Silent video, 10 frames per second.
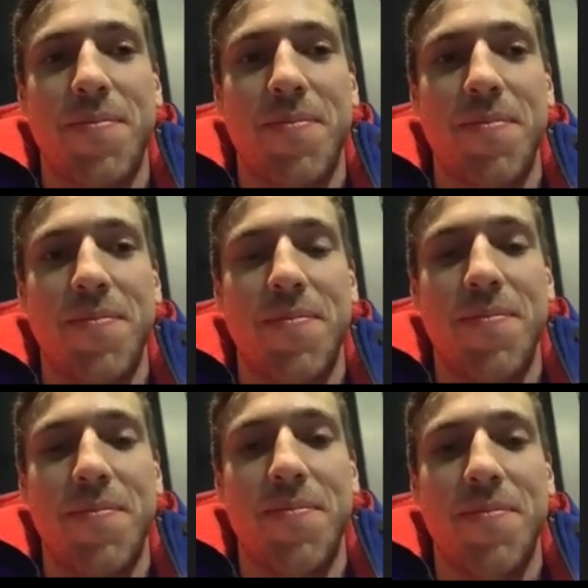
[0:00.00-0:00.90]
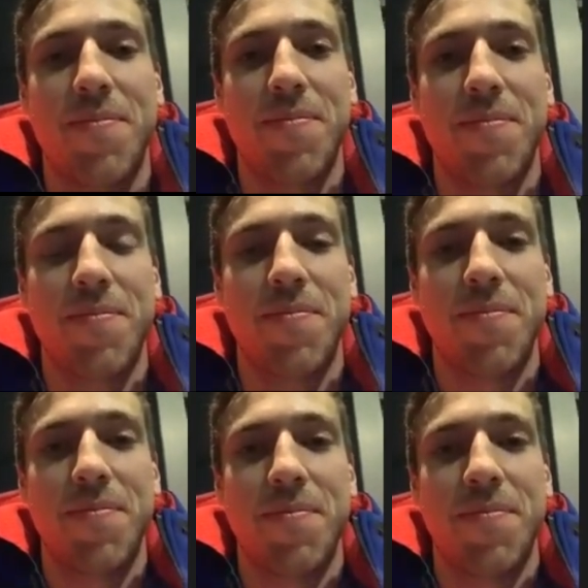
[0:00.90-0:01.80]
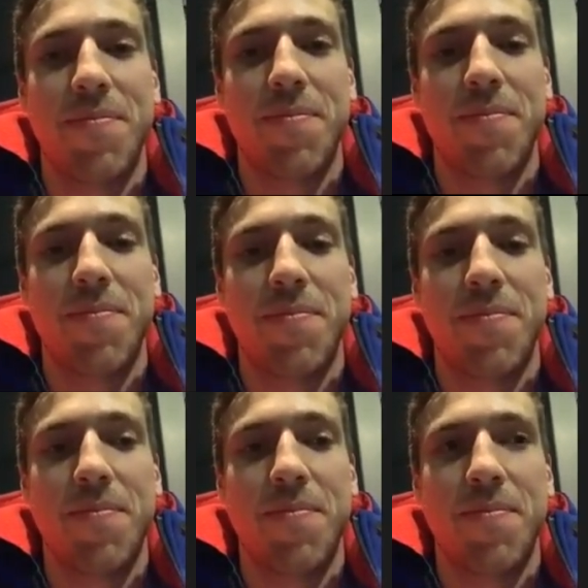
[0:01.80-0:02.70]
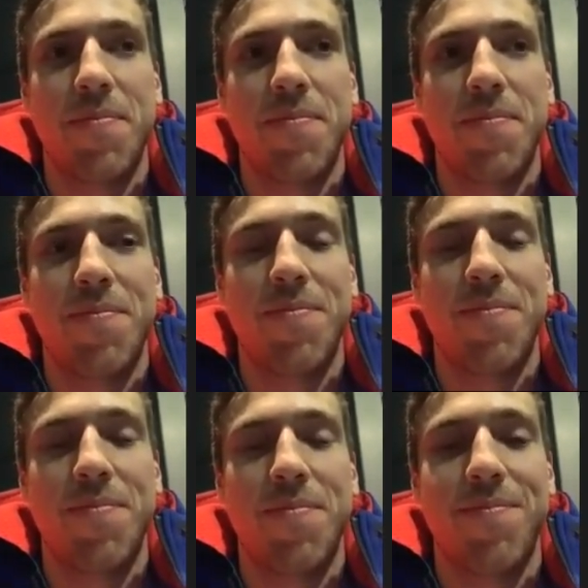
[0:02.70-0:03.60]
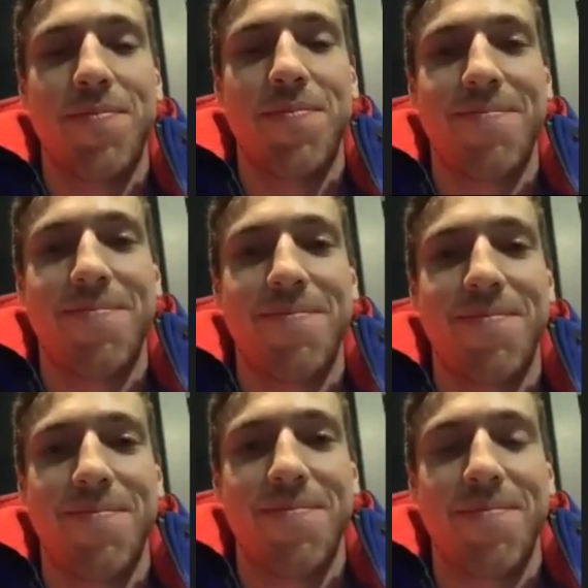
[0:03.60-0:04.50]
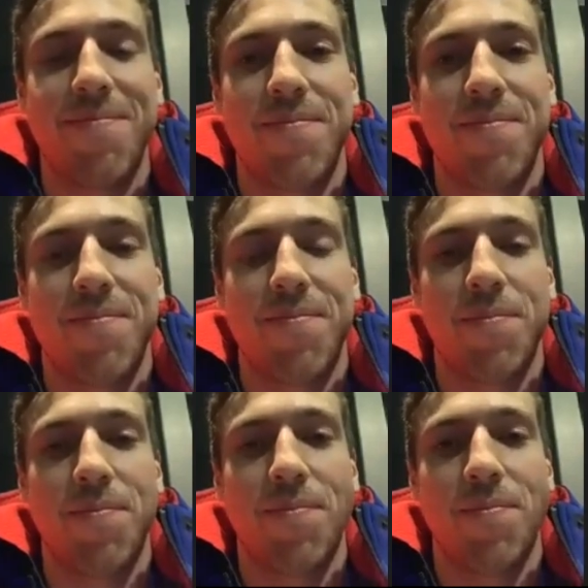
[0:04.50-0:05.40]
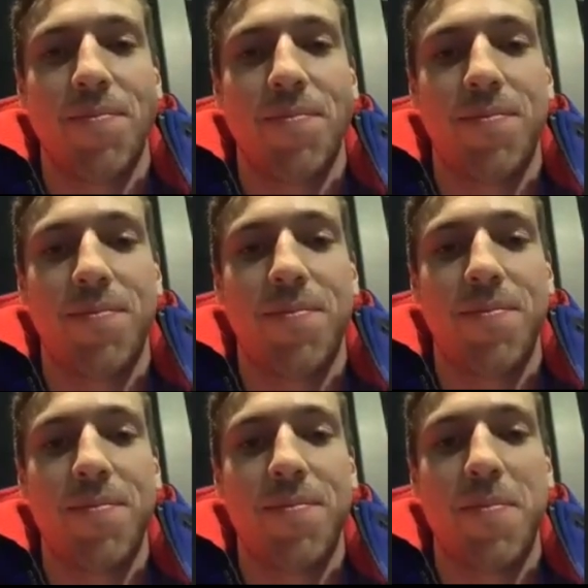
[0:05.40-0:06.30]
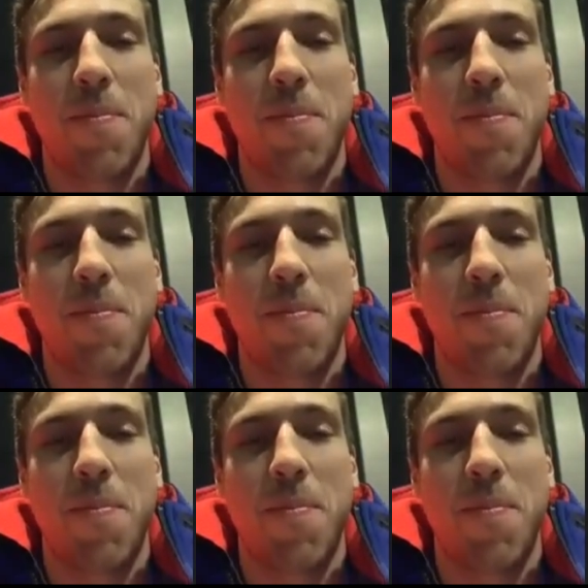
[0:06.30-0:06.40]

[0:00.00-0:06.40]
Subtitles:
(not speaking)